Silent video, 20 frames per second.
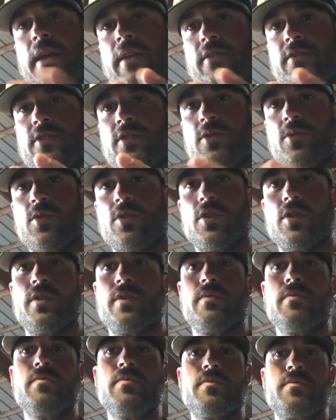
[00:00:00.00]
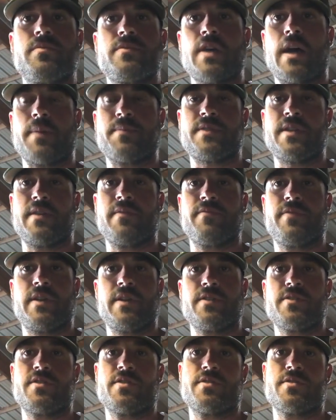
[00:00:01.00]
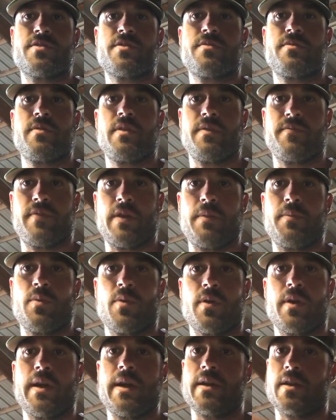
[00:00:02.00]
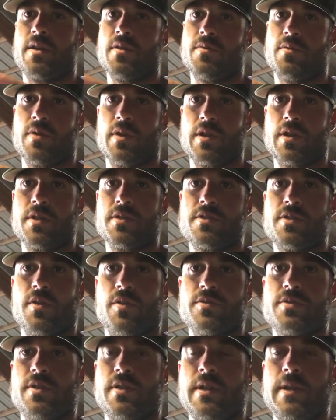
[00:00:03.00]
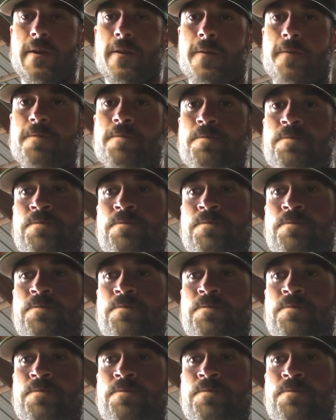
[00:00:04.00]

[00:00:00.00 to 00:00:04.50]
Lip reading: had two good top 10 finishes in February, had a good, really good start to the year.